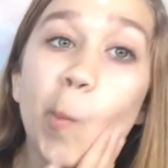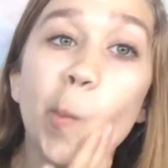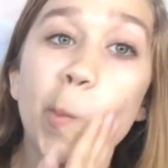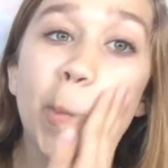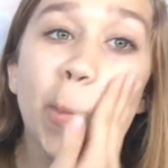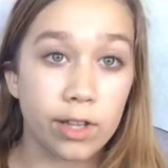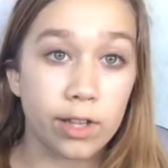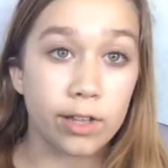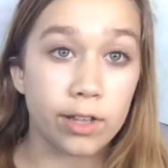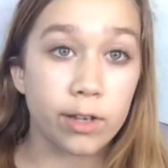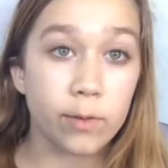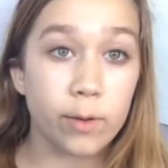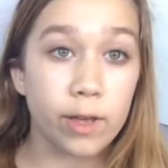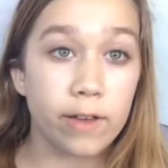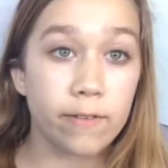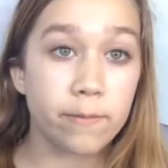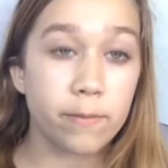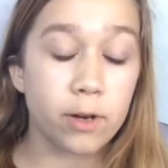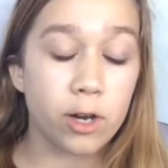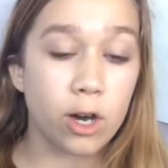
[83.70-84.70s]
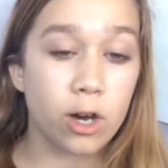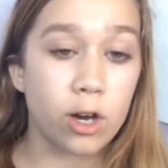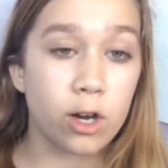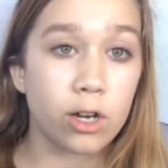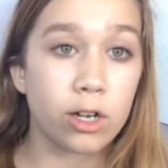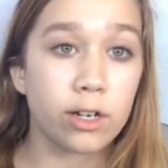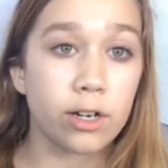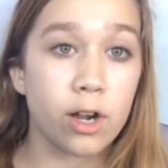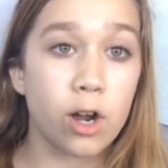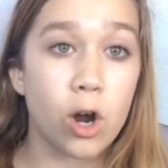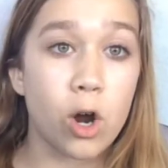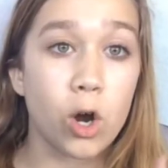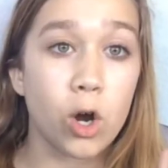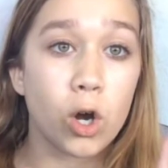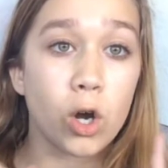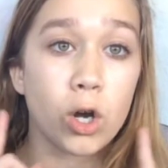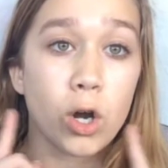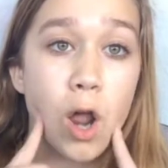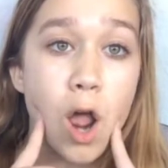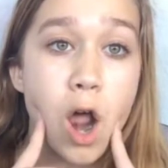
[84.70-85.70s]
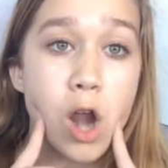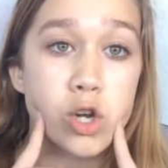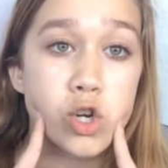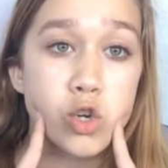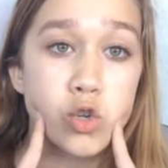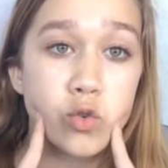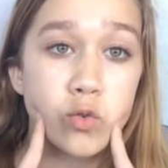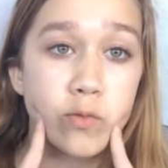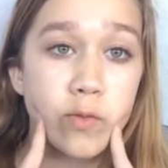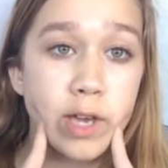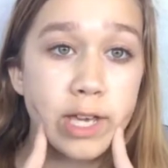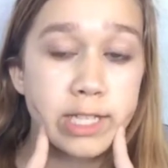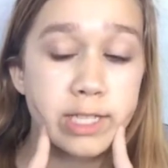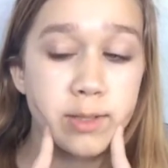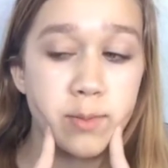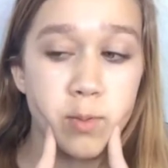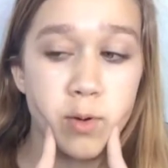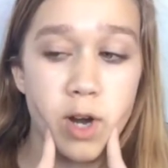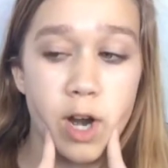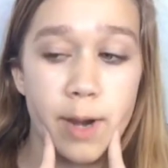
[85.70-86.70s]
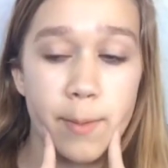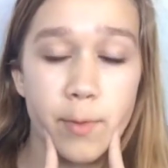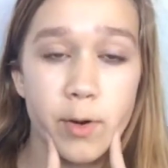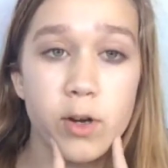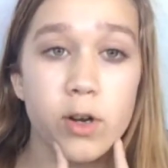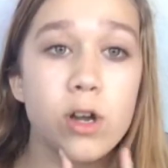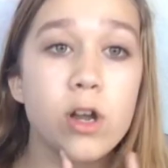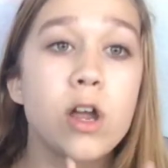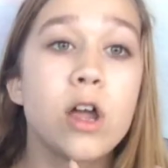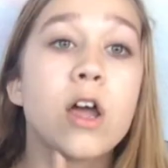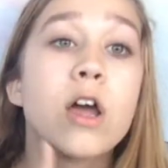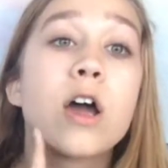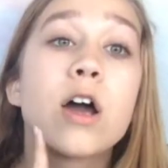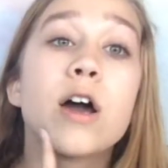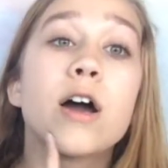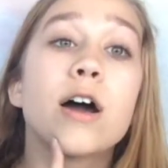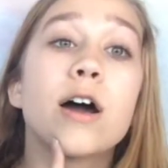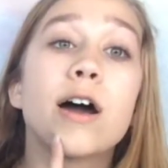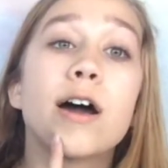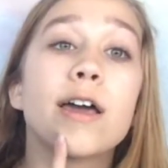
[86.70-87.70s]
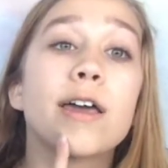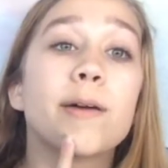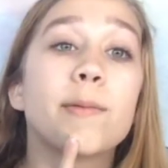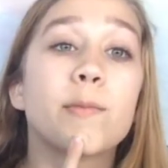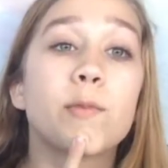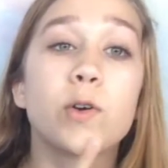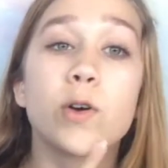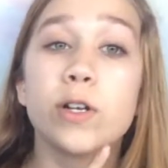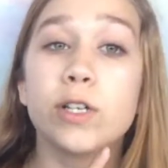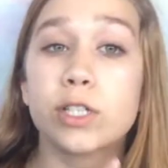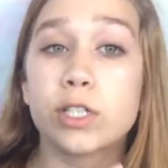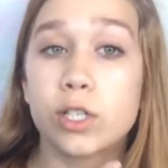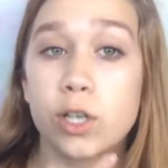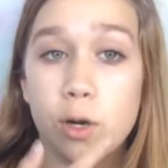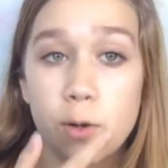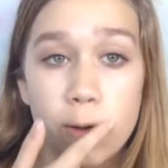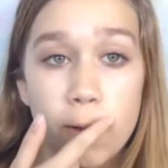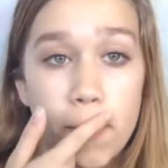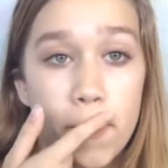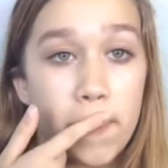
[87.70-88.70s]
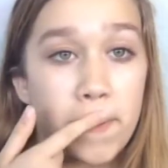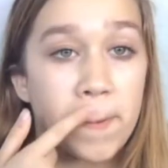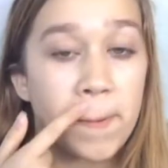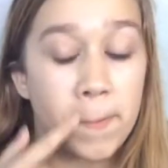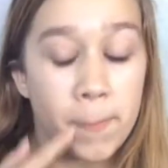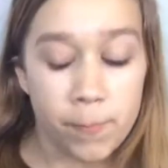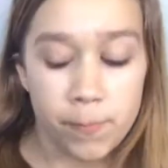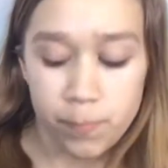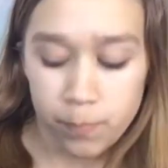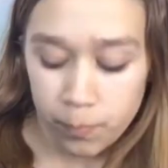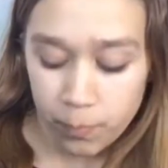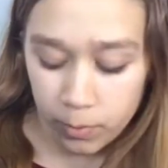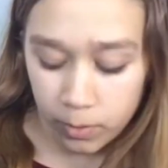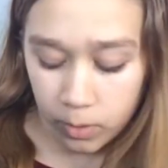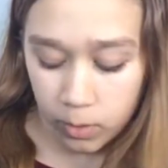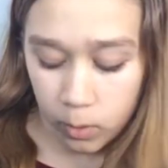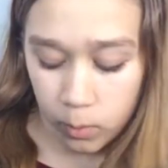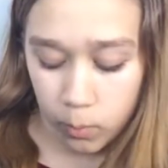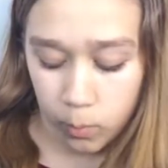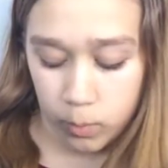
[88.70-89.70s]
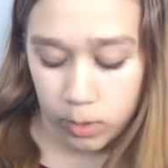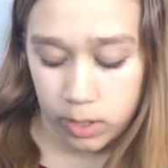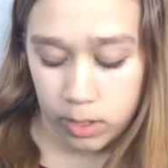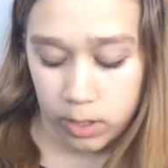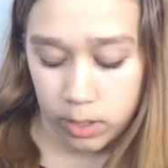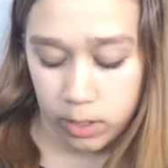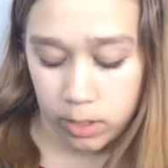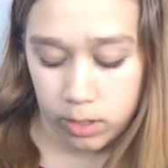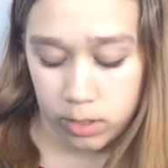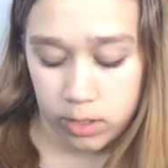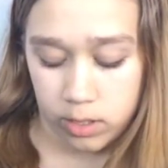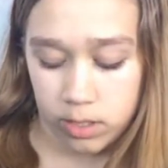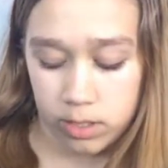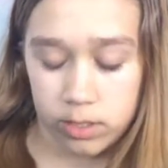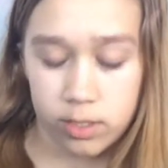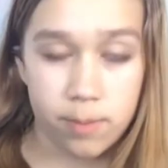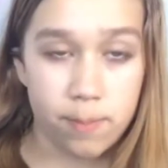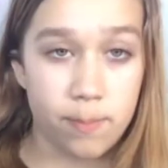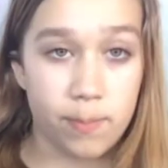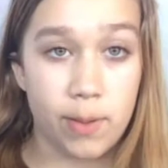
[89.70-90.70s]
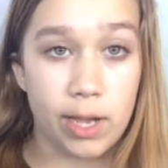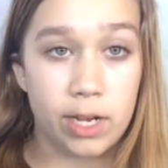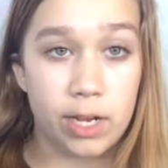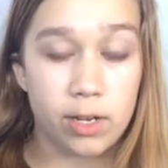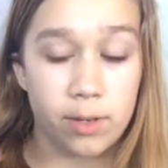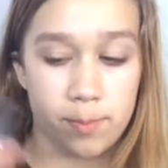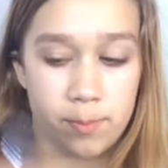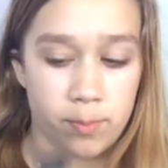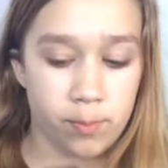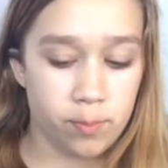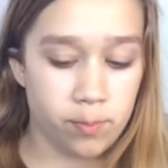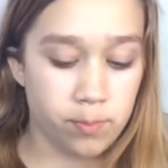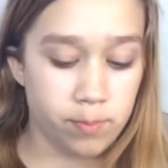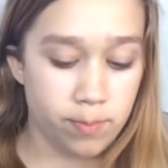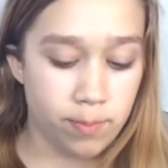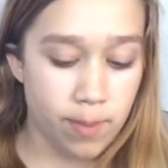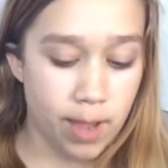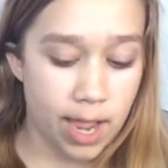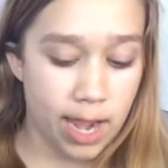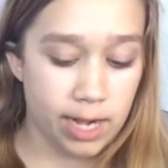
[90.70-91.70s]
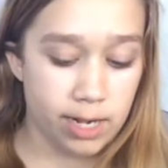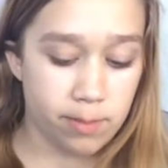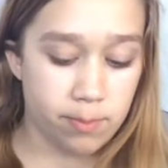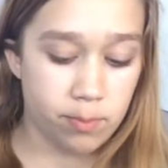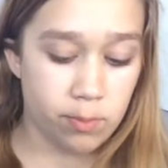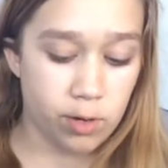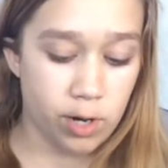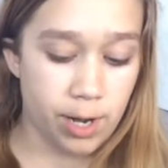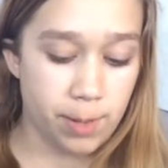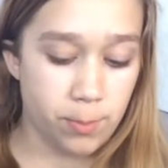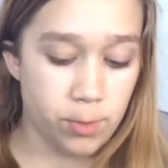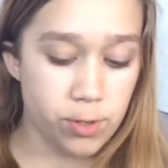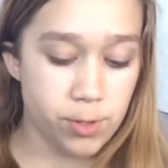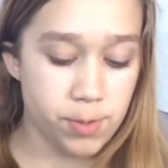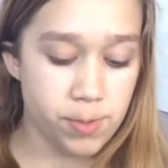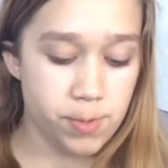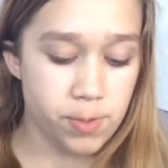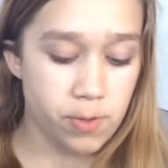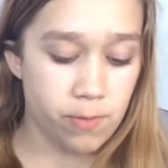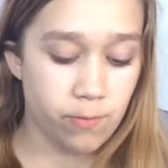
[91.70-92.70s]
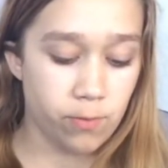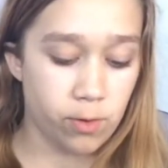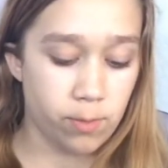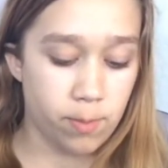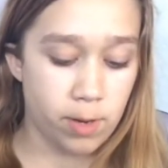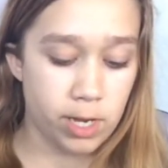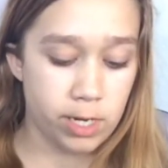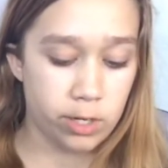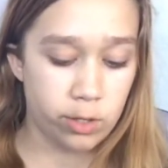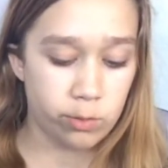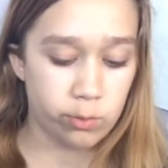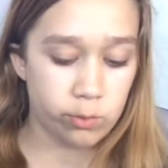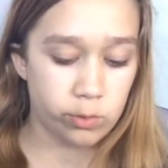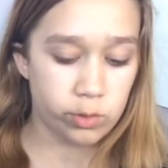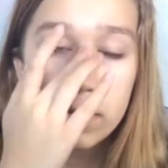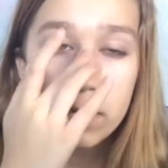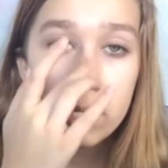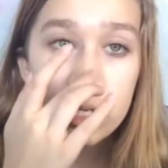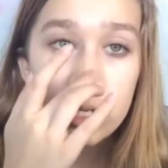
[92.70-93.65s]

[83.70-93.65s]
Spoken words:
Now that we have put on our Too Faced primer, I am going to go in with the Becca Matte Primer for my nose.